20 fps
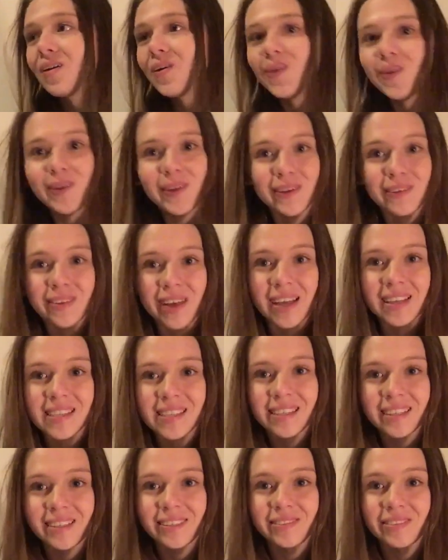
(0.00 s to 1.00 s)
All of that
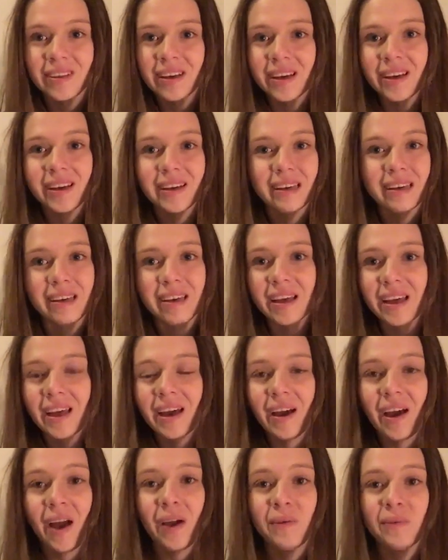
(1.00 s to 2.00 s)
stuff. Like,
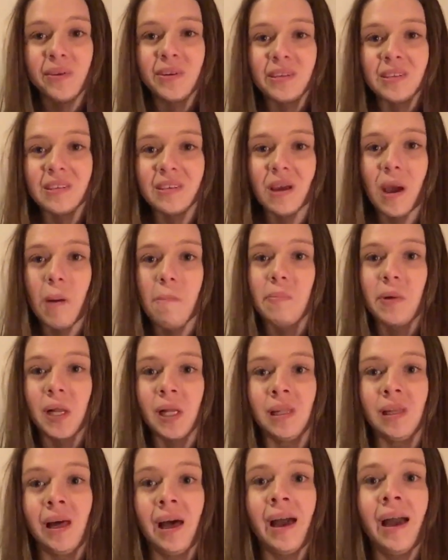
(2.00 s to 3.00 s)
I was
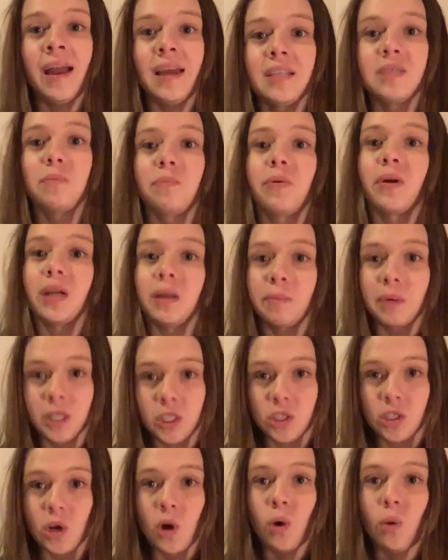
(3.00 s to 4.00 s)
polite pretty
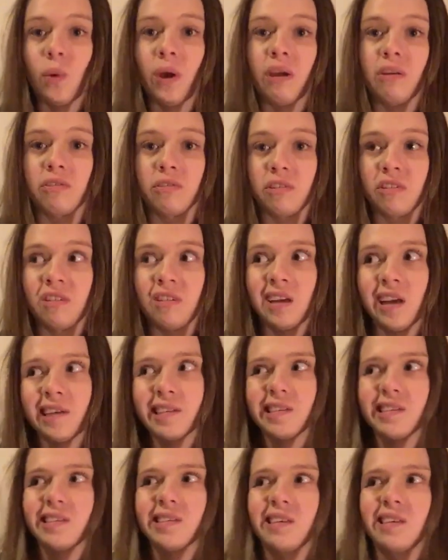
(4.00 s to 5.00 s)
much the whole way through. Yes,
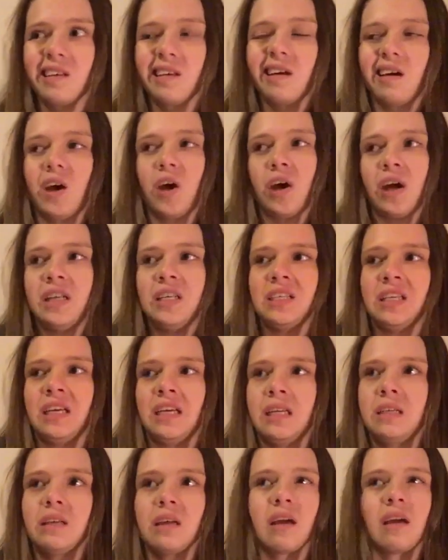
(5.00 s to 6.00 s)
I
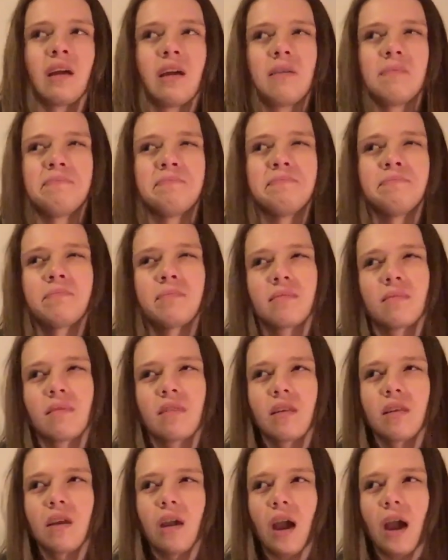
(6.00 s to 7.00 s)
did.
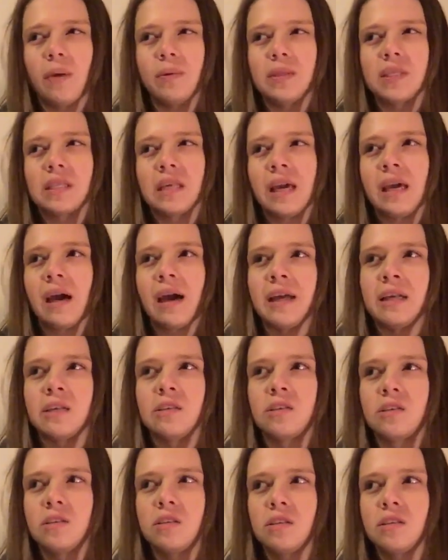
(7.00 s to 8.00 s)
I would say I
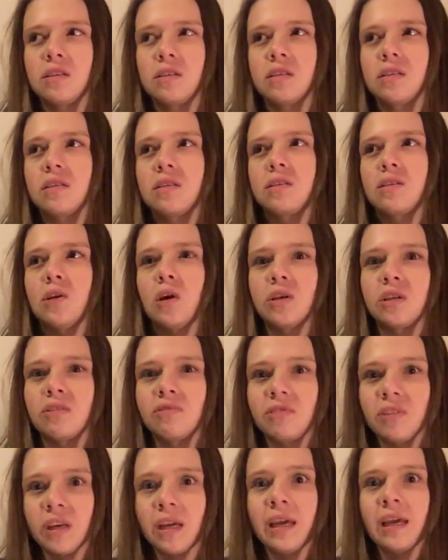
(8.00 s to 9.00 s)

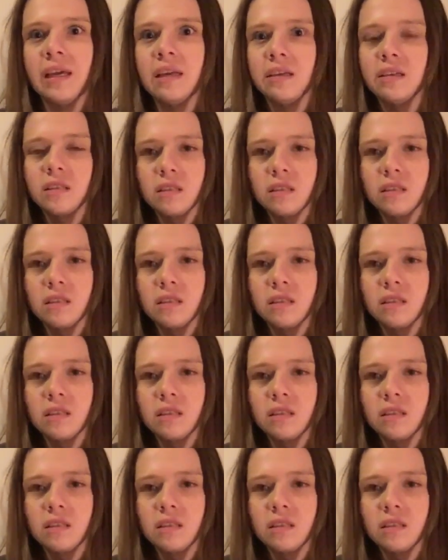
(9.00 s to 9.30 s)
assertively